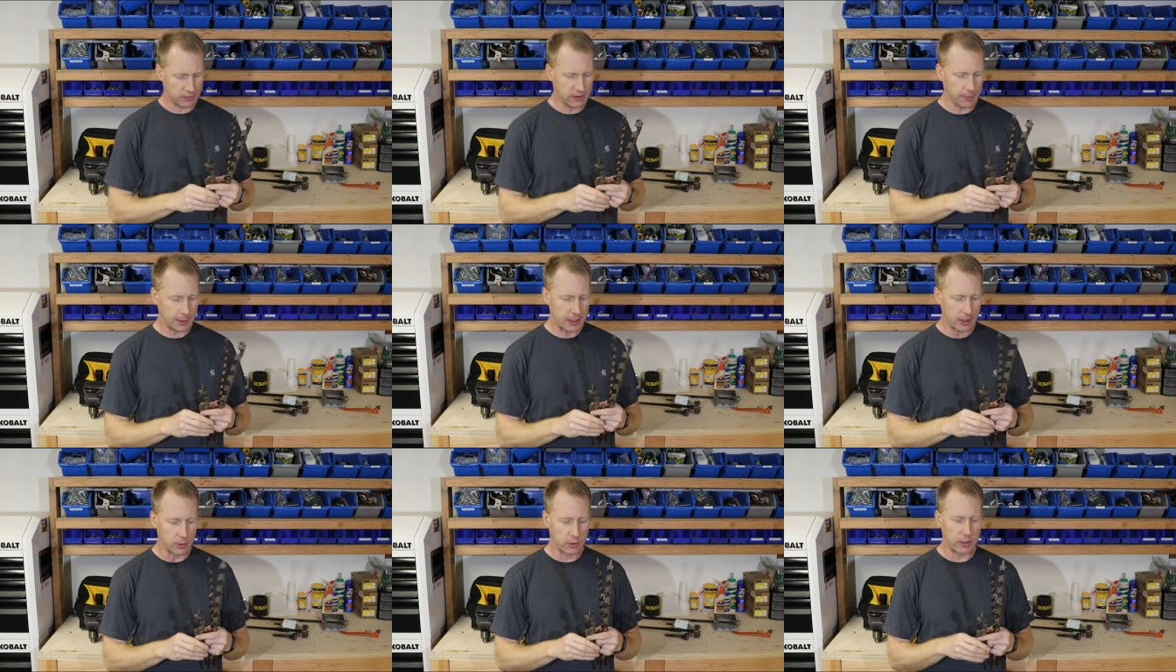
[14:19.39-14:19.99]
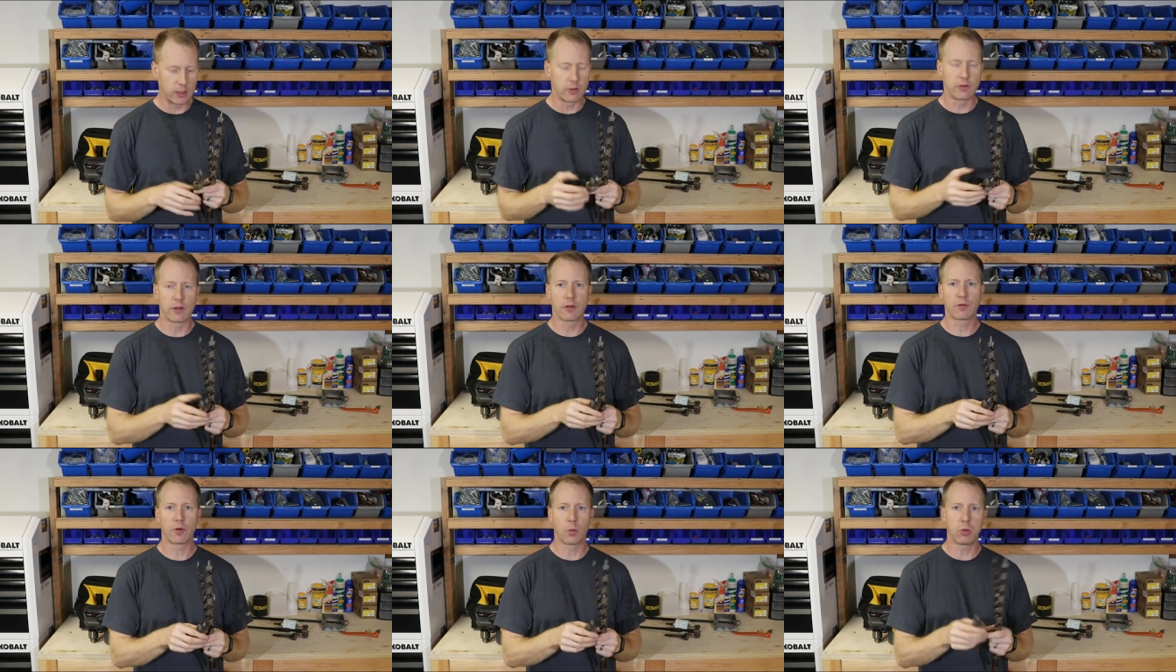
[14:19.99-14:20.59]
typically would use
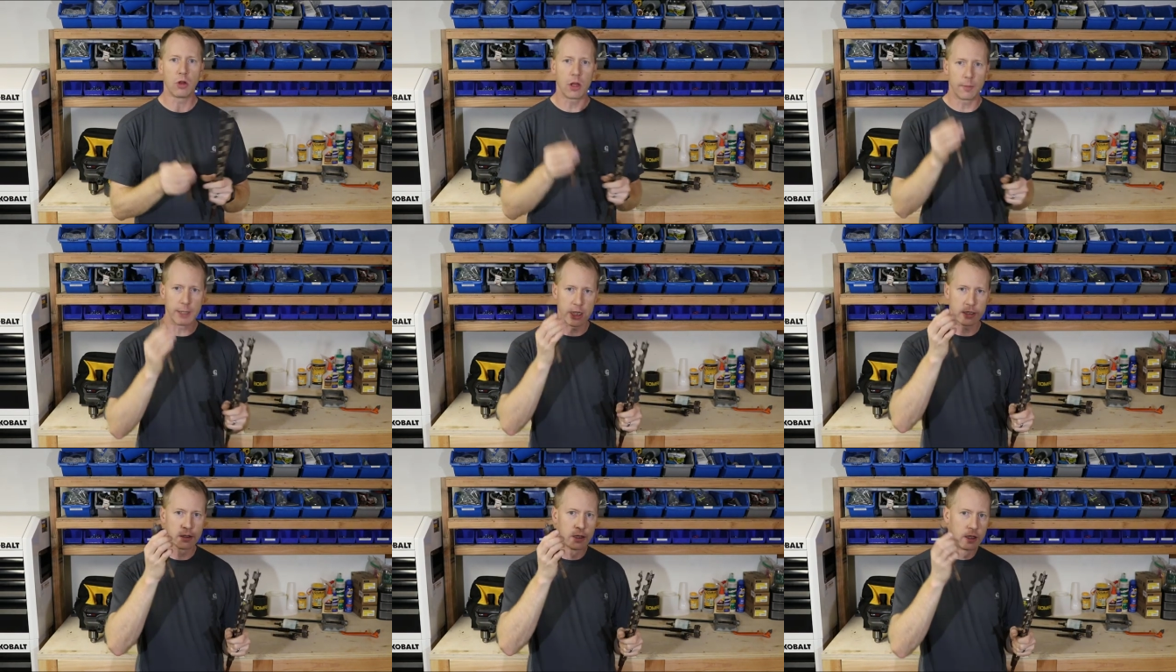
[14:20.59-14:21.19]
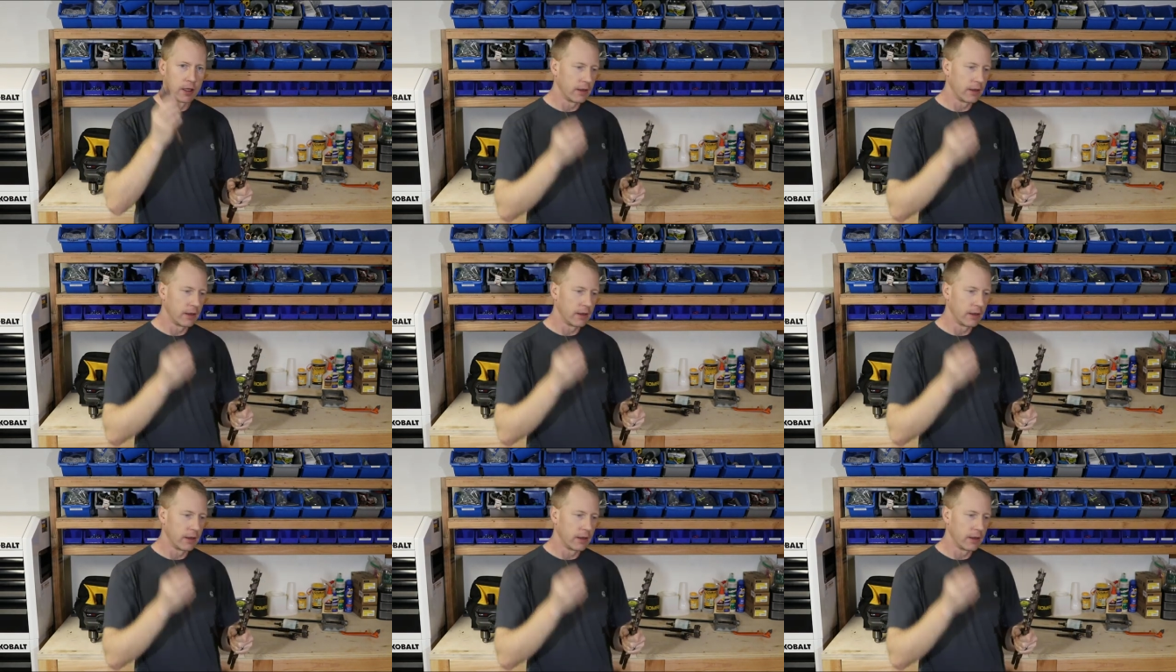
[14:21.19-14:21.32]
this for plumbing.